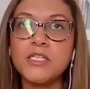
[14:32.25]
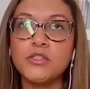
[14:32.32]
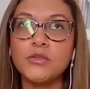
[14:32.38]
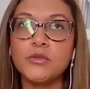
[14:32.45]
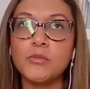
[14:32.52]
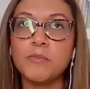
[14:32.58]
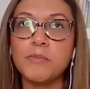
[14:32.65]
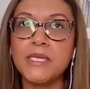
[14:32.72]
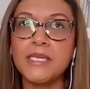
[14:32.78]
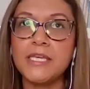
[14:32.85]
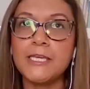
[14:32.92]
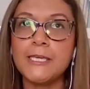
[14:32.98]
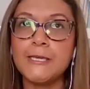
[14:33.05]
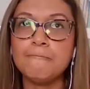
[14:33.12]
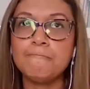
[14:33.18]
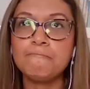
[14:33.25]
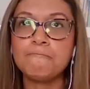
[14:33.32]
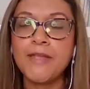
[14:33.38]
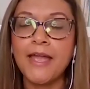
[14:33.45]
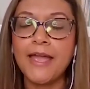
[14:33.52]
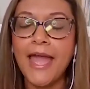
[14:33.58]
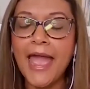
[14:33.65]
to be
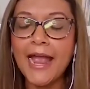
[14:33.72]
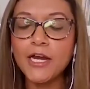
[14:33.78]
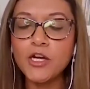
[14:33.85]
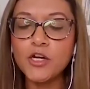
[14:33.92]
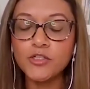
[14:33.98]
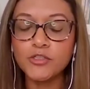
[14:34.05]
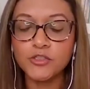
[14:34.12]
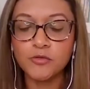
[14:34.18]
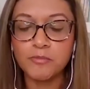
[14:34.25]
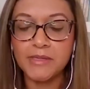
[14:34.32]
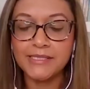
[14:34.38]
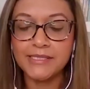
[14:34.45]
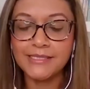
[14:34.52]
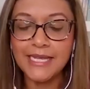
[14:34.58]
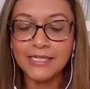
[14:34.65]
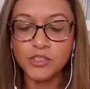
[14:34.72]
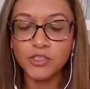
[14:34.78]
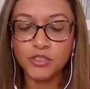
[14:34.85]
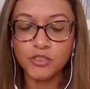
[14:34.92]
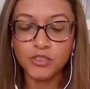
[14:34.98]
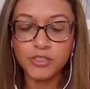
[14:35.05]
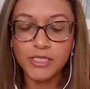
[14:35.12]
anchored, to be
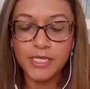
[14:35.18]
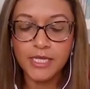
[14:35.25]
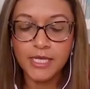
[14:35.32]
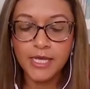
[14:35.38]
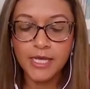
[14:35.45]
centered,